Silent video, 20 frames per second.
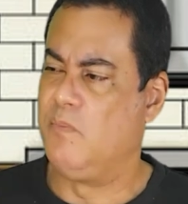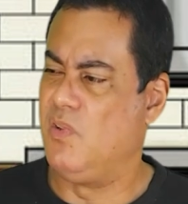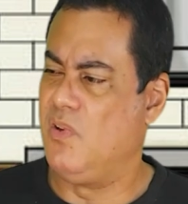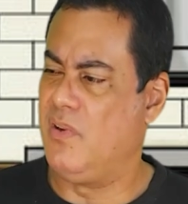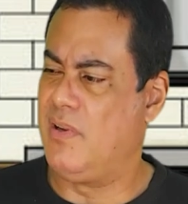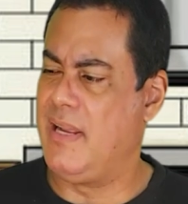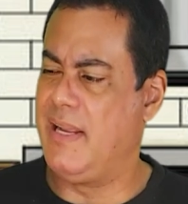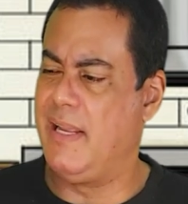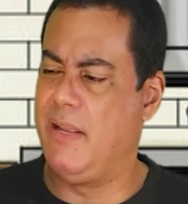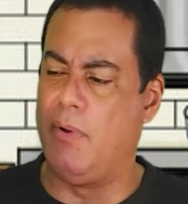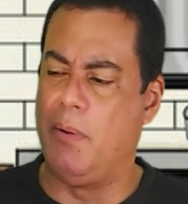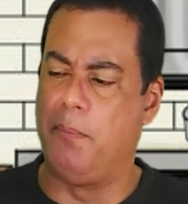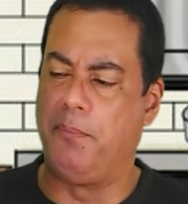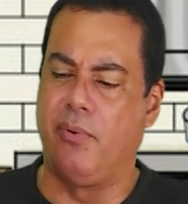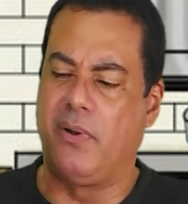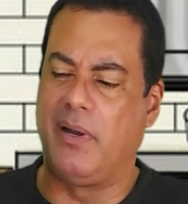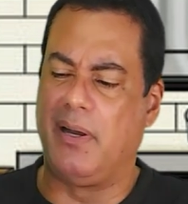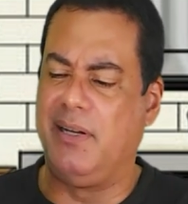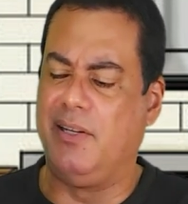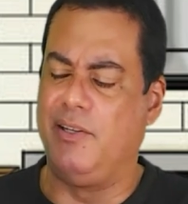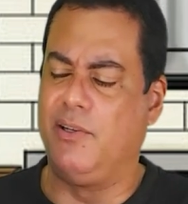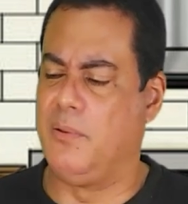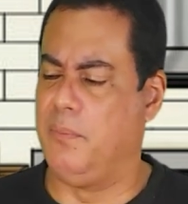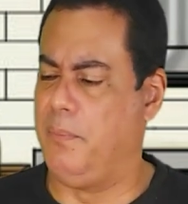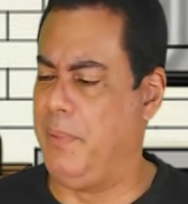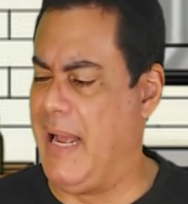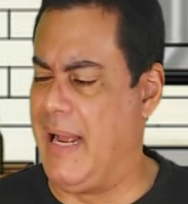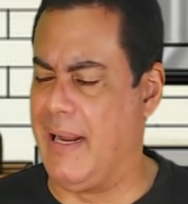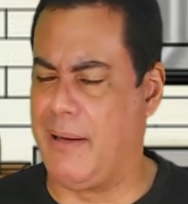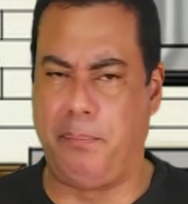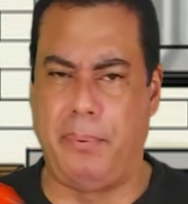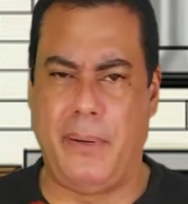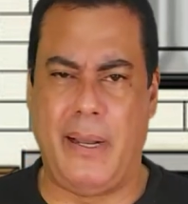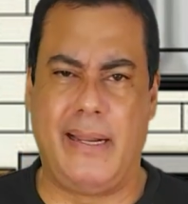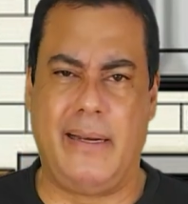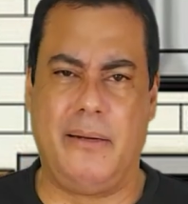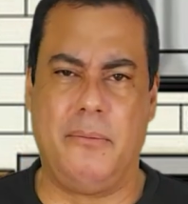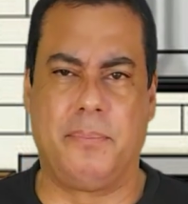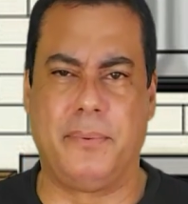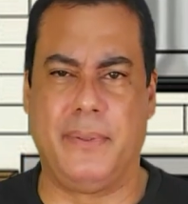You can even put it in your
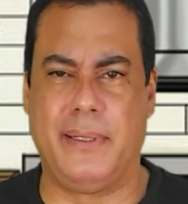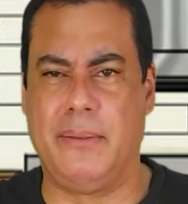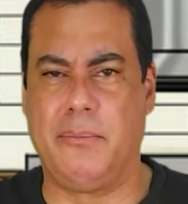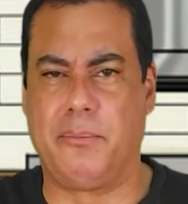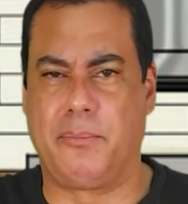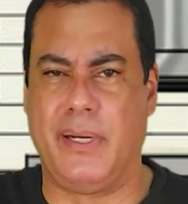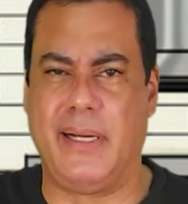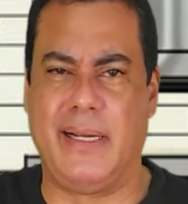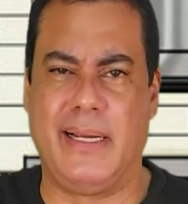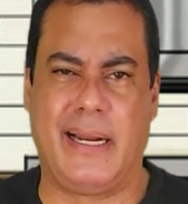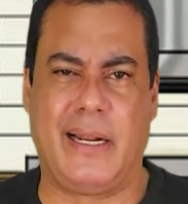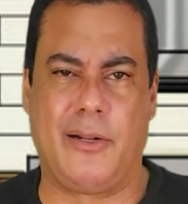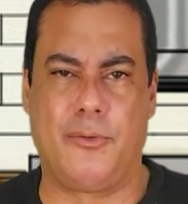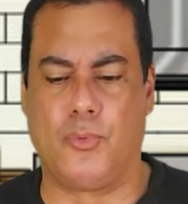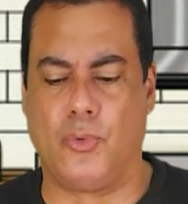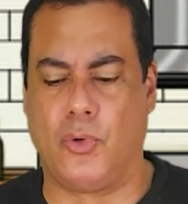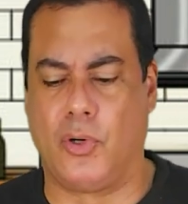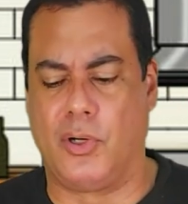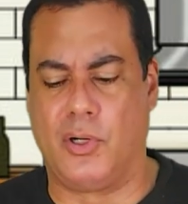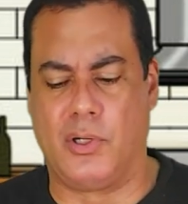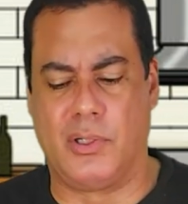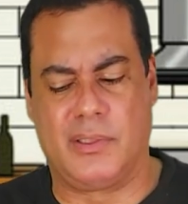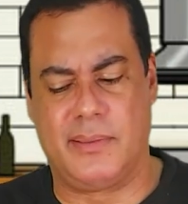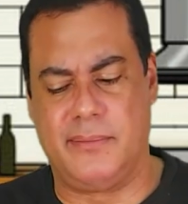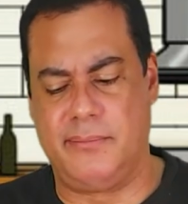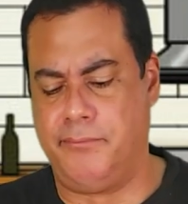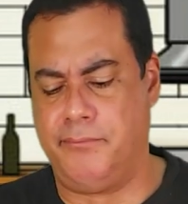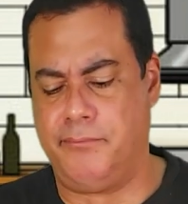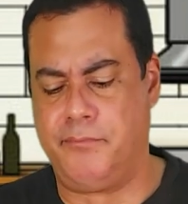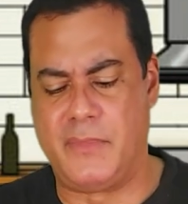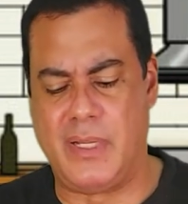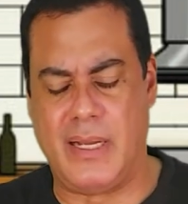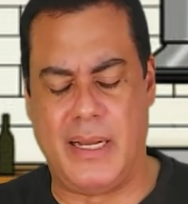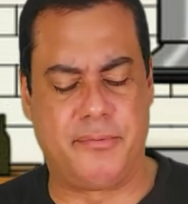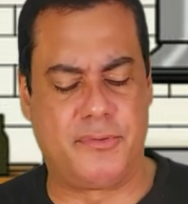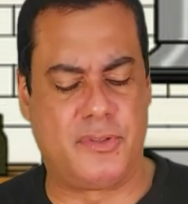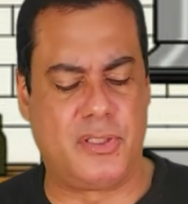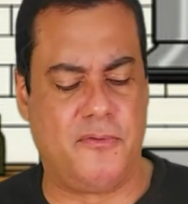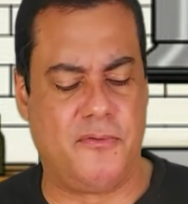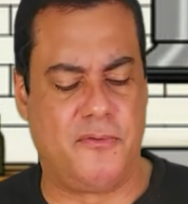backpack and bring it at work.
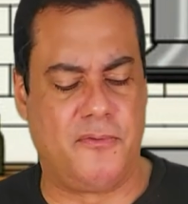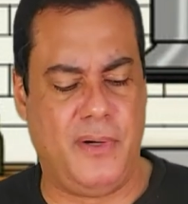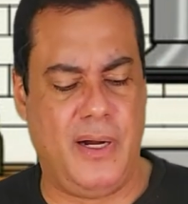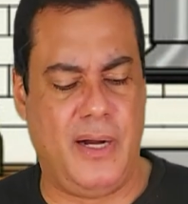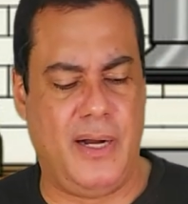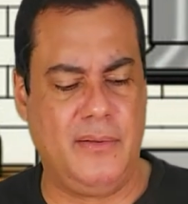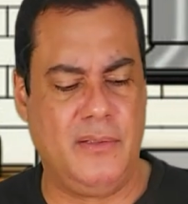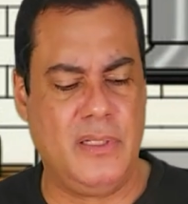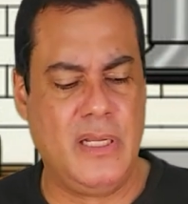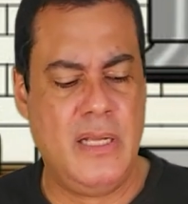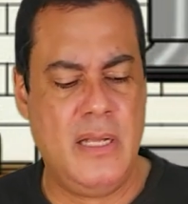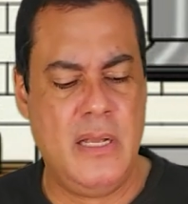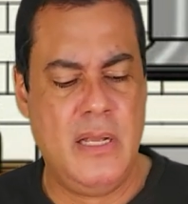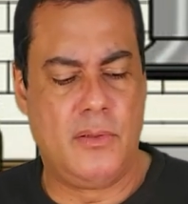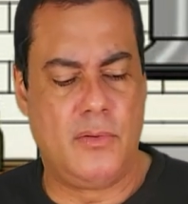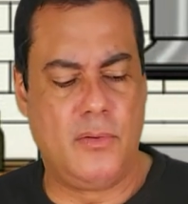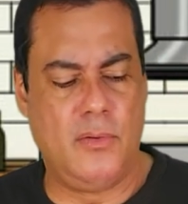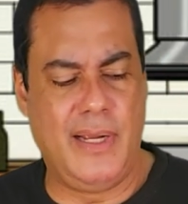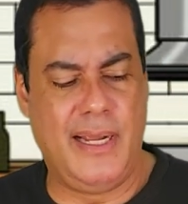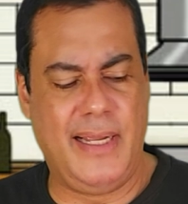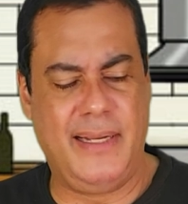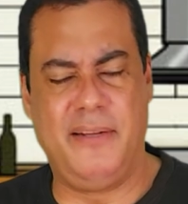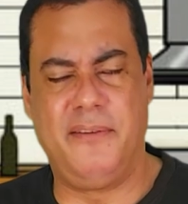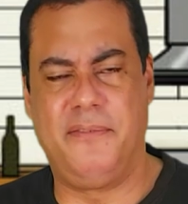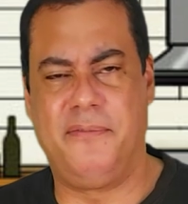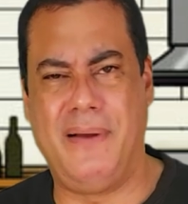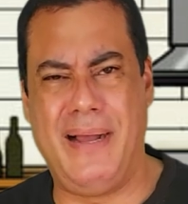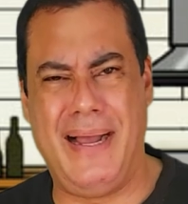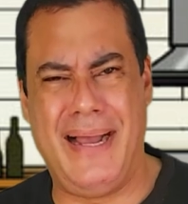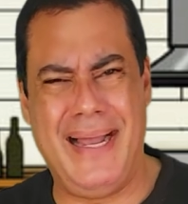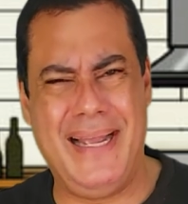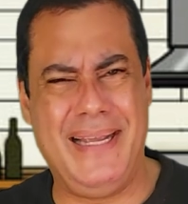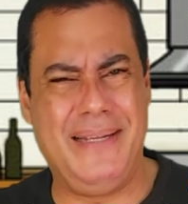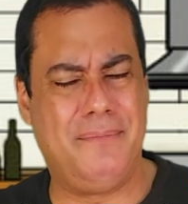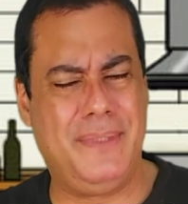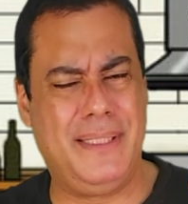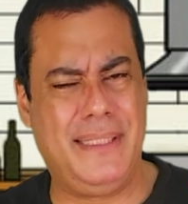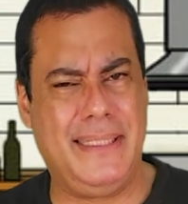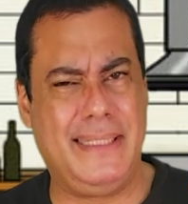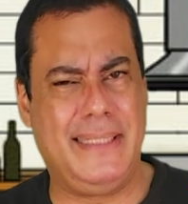Have some fun. Two
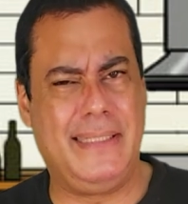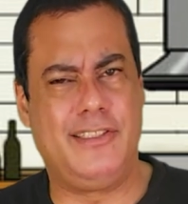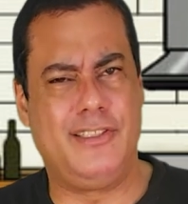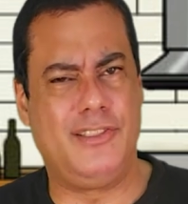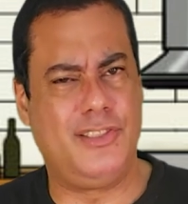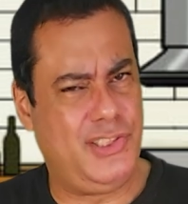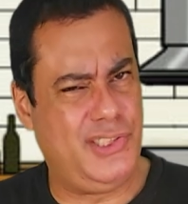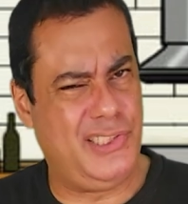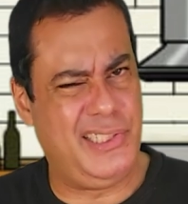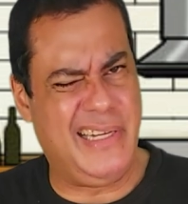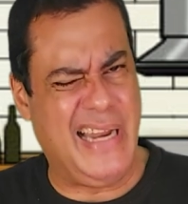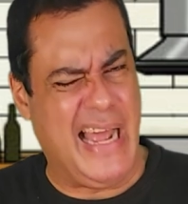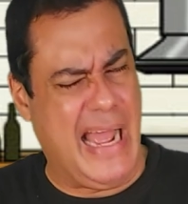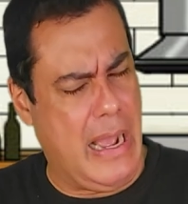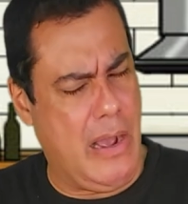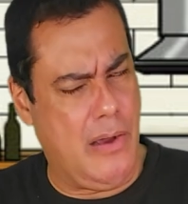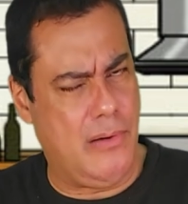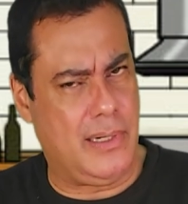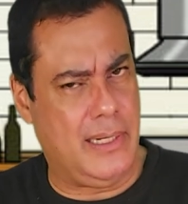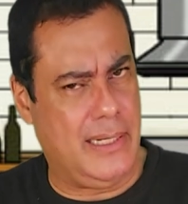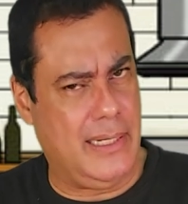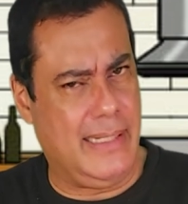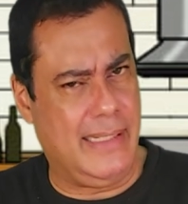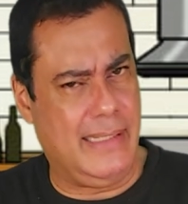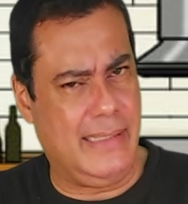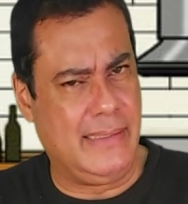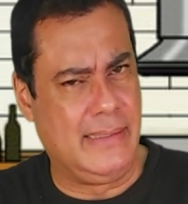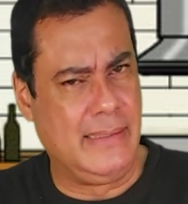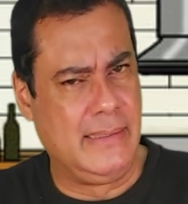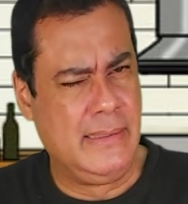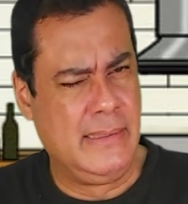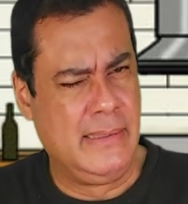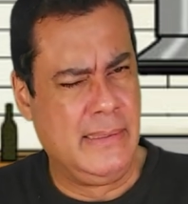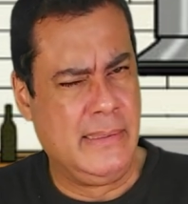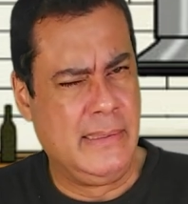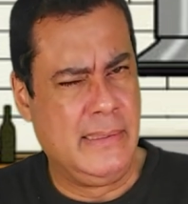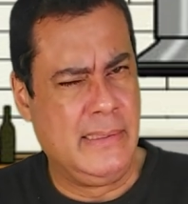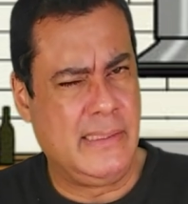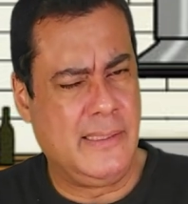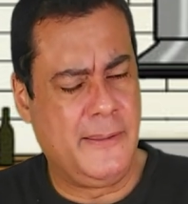ninety-five, man, and chill out, huh?
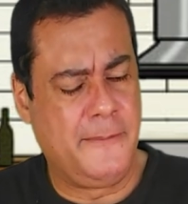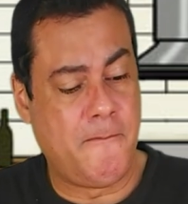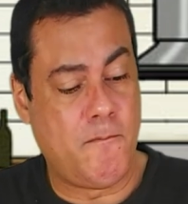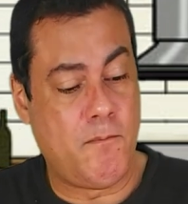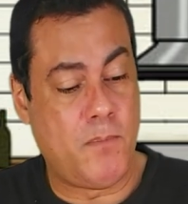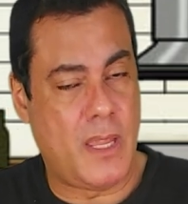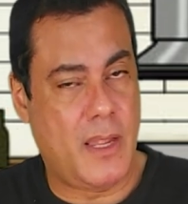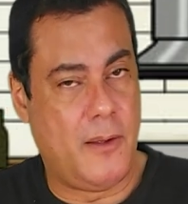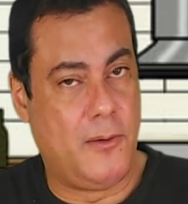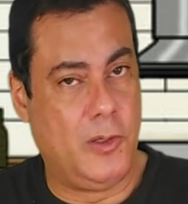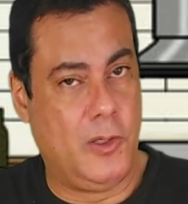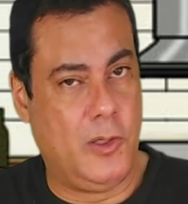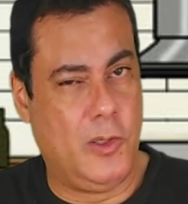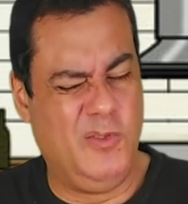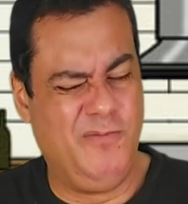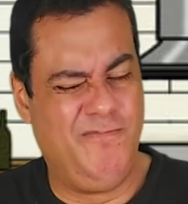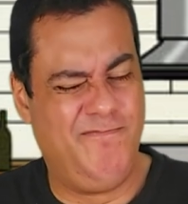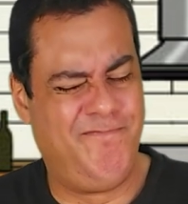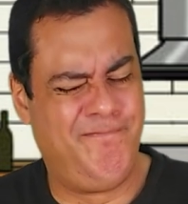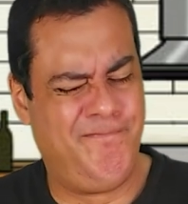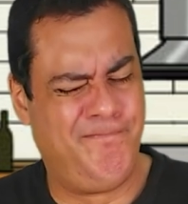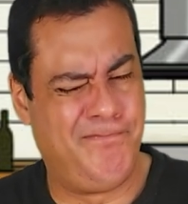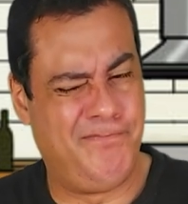You know?